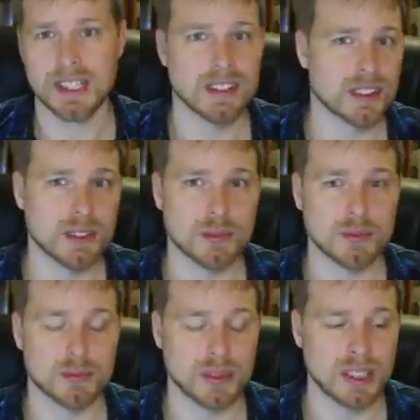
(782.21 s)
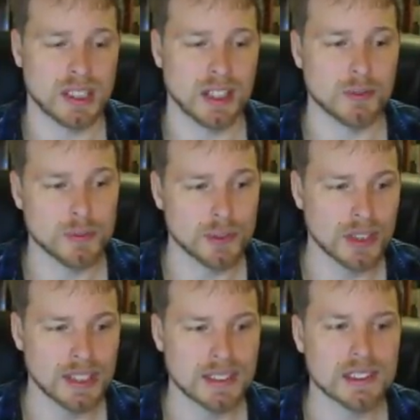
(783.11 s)
any other uh, helpful
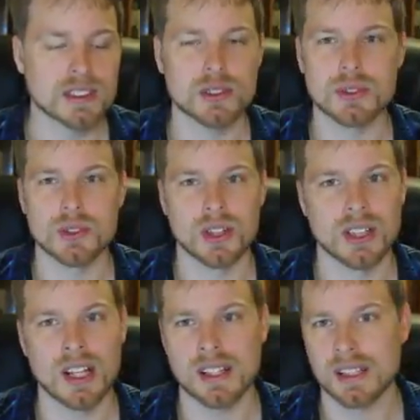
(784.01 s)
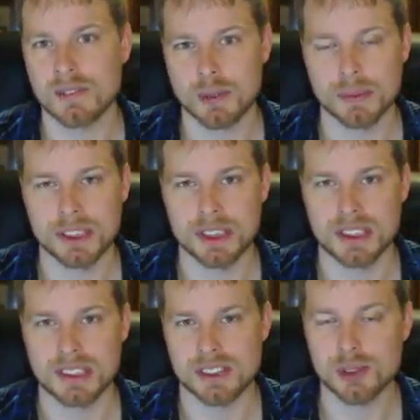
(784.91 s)
links to a lot of the information
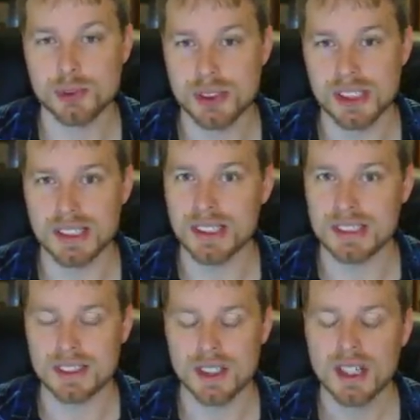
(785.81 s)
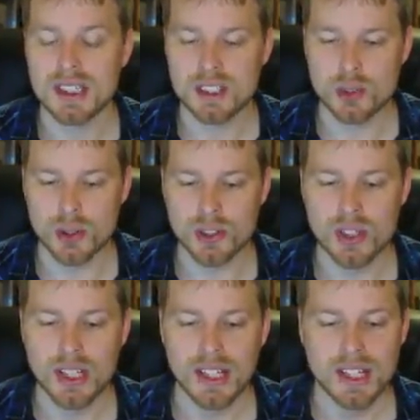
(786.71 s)
that's used in this tutorial.
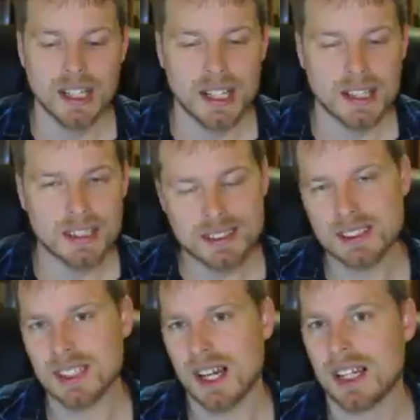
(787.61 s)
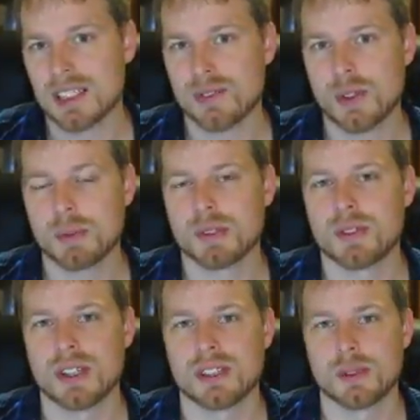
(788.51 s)
This is Koz from
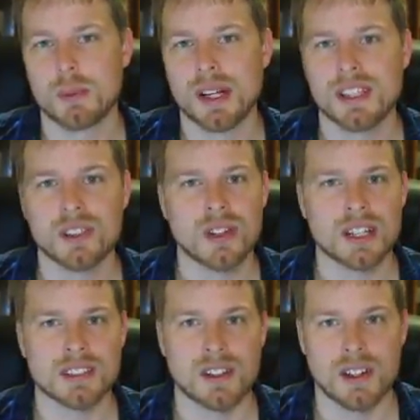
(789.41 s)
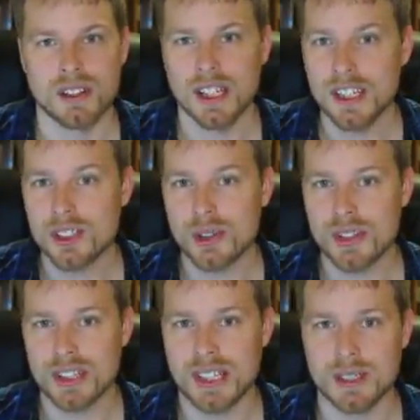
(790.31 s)
McFriends reminding you guys all, enjoy
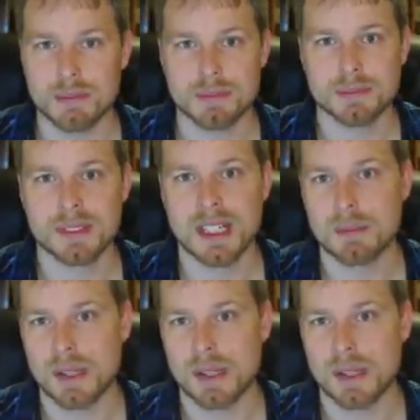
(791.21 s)
the game. God